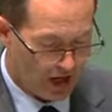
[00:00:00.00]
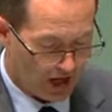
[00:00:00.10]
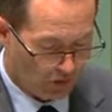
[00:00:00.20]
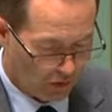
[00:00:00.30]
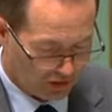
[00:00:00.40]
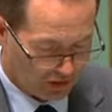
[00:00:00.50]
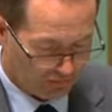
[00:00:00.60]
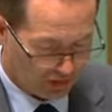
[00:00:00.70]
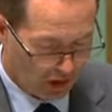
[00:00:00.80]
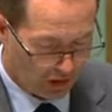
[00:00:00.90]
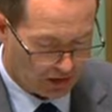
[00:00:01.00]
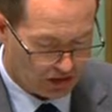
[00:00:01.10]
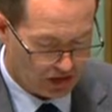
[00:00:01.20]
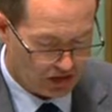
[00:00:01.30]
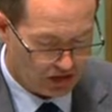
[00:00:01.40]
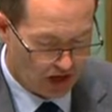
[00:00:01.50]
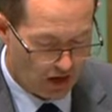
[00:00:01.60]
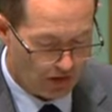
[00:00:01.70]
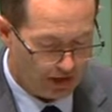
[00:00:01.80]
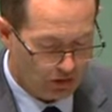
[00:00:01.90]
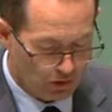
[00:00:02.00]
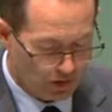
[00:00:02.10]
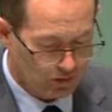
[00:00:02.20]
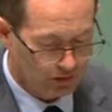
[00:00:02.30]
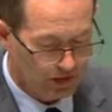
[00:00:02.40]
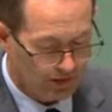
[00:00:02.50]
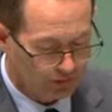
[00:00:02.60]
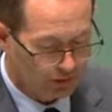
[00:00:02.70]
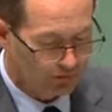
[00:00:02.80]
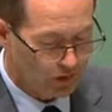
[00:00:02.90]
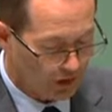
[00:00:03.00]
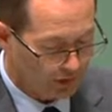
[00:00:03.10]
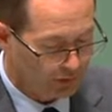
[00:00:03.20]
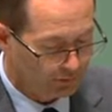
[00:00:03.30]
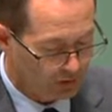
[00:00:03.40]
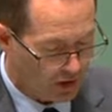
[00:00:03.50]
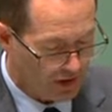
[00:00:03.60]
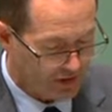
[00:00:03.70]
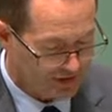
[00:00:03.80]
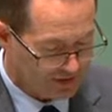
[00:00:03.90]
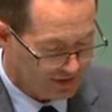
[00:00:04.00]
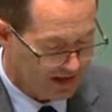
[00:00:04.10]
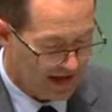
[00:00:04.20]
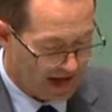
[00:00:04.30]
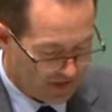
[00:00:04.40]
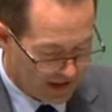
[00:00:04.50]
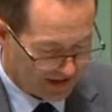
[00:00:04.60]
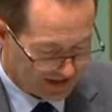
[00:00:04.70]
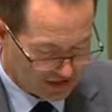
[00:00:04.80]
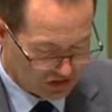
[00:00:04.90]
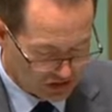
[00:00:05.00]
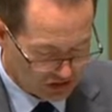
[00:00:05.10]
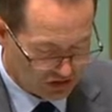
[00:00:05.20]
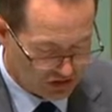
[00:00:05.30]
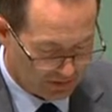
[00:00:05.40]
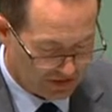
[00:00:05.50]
An audit of the college had shown a critical level of non-compliances that, in addition to